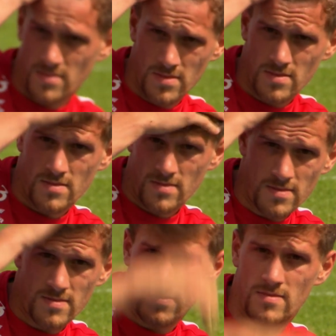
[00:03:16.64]
options
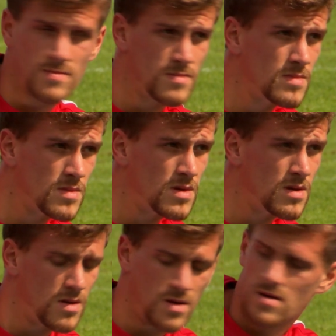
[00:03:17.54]
and plenty of good
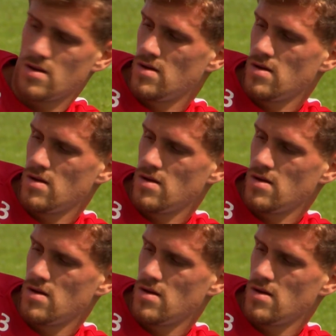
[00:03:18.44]
quality